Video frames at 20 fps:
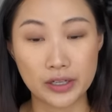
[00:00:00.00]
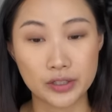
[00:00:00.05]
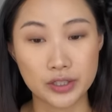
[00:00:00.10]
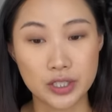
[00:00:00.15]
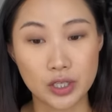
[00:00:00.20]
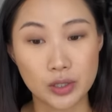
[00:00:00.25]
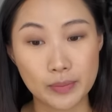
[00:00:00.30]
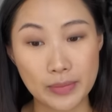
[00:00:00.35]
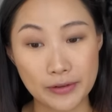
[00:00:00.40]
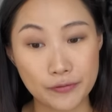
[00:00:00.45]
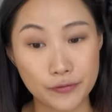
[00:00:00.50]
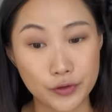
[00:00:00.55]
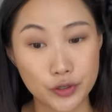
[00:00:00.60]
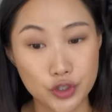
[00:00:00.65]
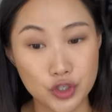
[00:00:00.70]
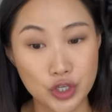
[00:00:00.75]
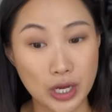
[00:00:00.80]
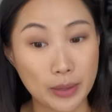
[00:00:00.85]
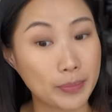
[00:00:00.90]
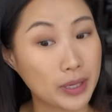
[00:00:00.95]
Until my
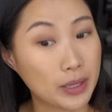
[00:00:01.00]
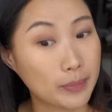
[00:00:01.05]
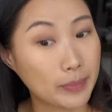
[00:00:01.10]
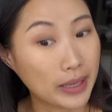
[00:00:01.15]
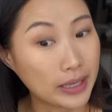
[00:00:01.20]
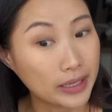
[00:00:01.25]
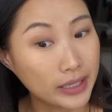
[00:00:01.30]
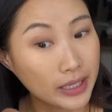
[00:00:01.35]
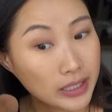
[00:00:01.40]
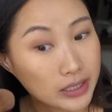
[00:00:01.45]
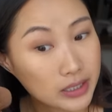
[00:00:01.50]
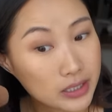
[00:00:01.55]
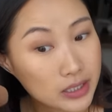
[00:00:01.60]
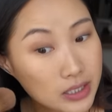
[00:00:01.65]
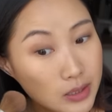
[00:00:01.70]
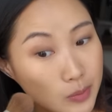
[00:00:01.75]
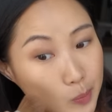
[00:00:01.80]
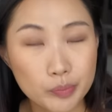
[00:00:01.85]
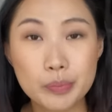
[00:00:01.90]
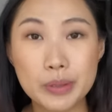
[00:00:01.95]
first shopping ban ends.